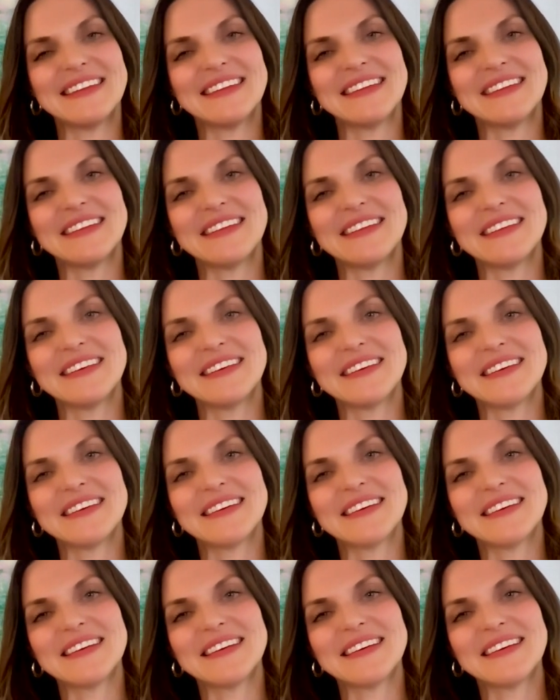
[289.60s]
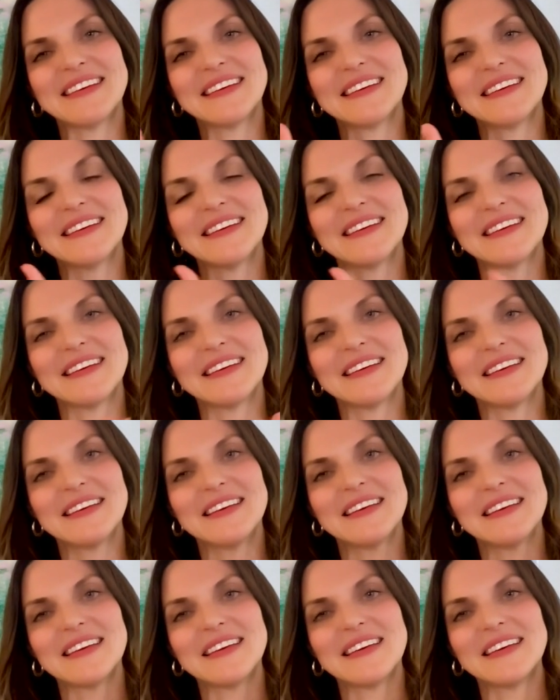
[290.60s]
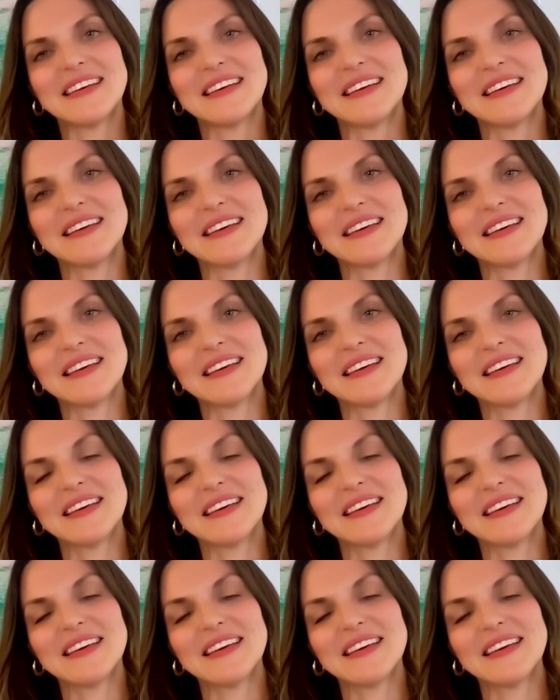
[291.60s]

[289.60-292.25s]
Nothing is said.